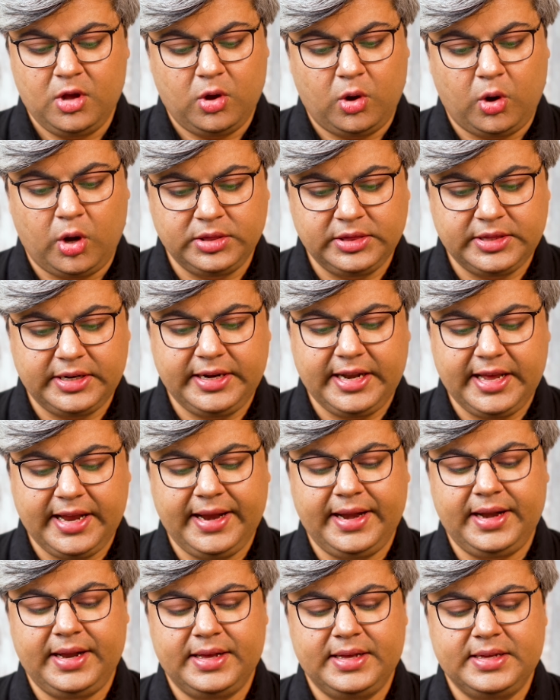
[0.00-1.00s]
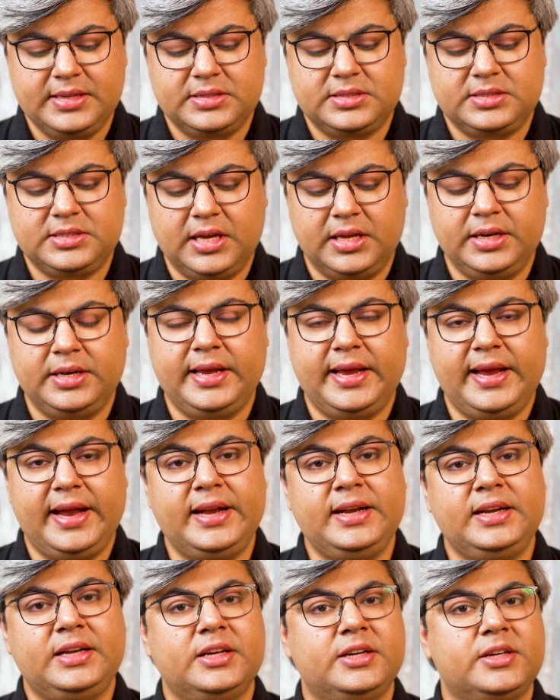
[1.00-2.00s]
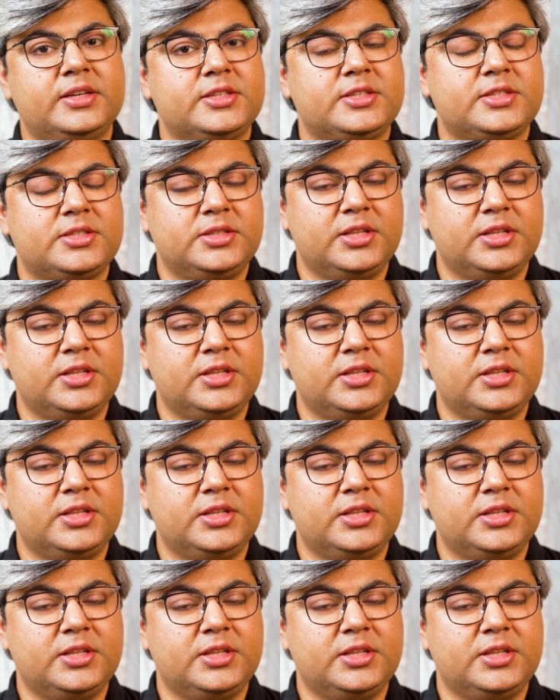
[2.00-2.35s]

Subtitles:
On the day Sun enters